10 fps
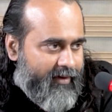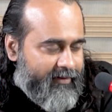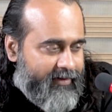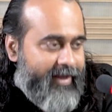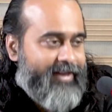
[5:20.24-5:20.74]

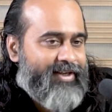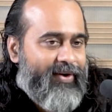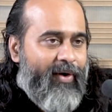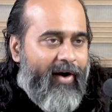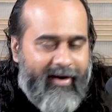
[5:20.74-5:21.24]
There is a
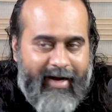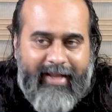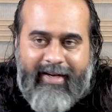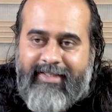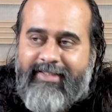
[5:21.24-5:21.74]

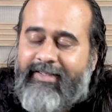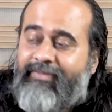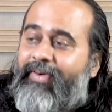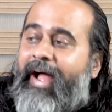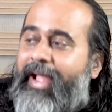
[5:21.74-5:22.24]
godly
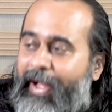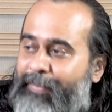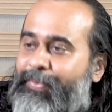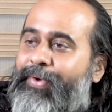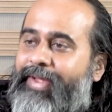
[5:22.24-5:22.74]
reason why I
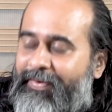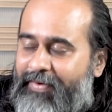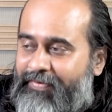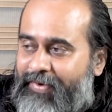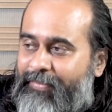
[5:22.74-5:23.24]
am going
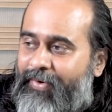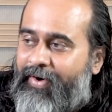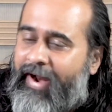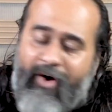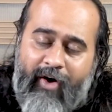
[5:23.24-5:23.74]
away from
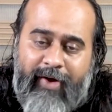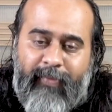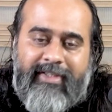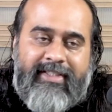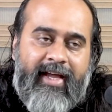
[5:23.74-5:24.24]
God. Or
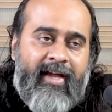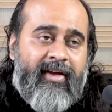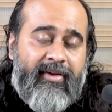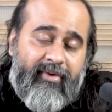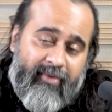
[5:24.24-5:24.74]
it will
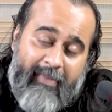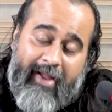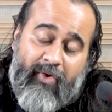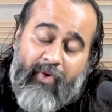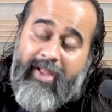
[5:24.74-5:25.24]
say, you know,
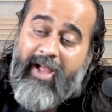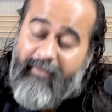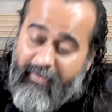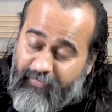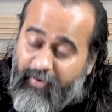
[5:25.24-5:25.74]
by going
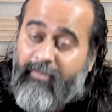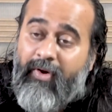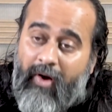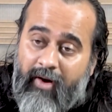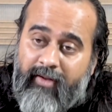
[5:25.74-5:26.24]
away from
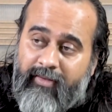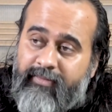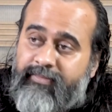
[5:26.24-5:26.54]
God,